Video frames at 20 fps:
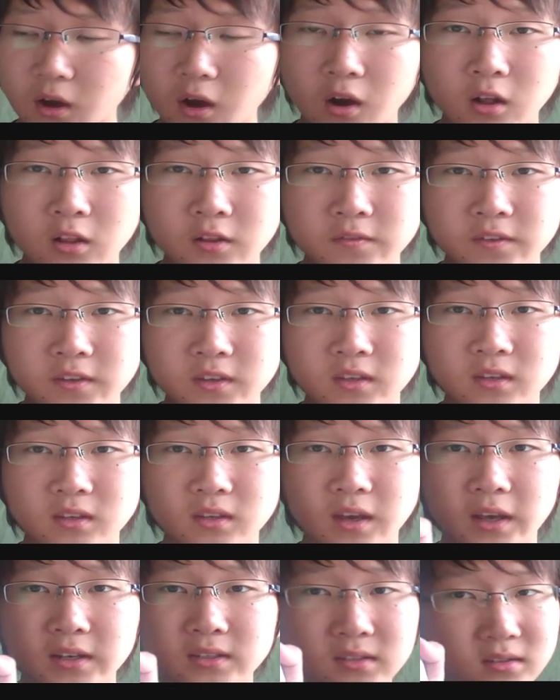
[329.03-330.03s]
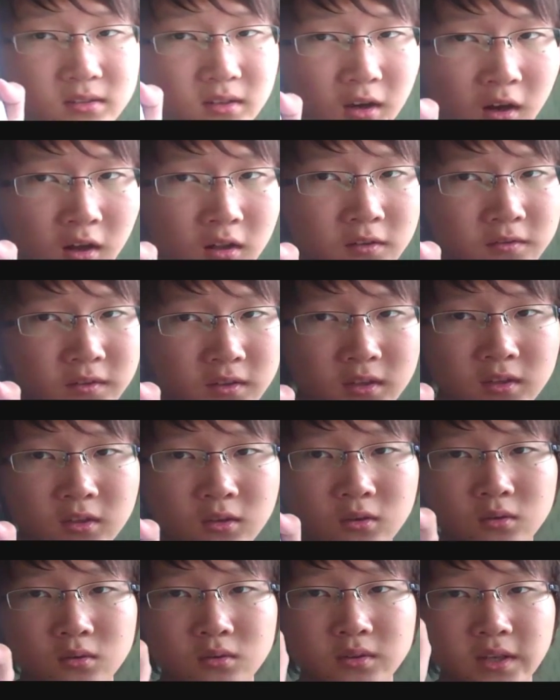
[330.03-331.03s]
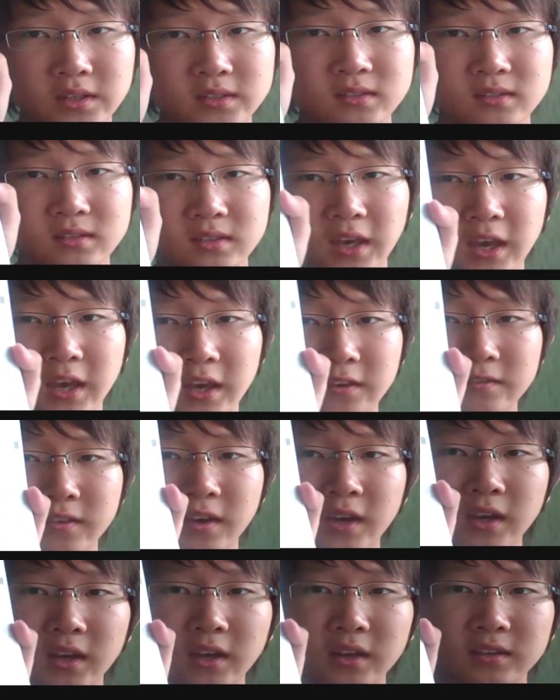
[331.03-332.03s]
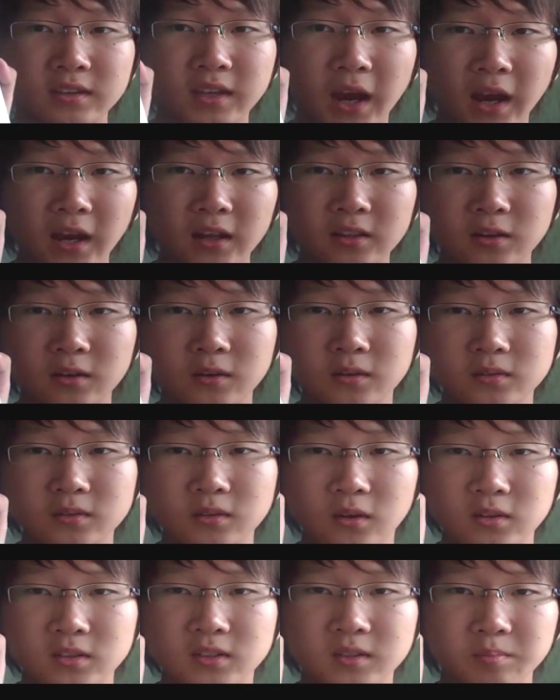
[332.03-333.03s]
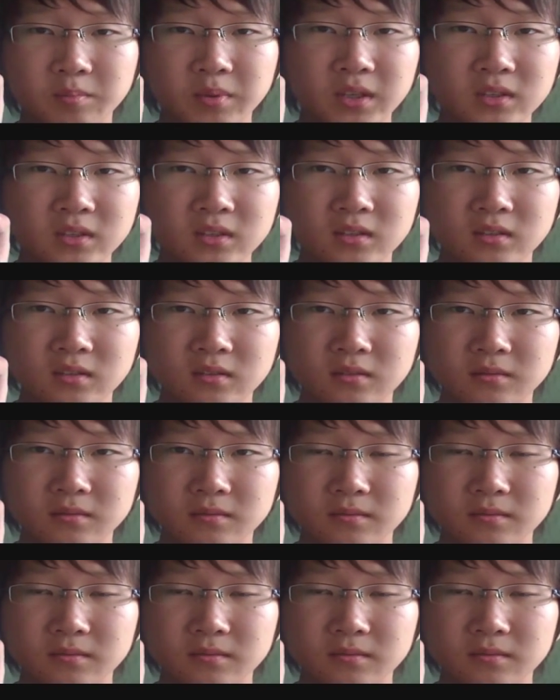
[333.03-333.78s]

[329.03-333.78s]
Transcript: all of the new lessons have dialogues or speeches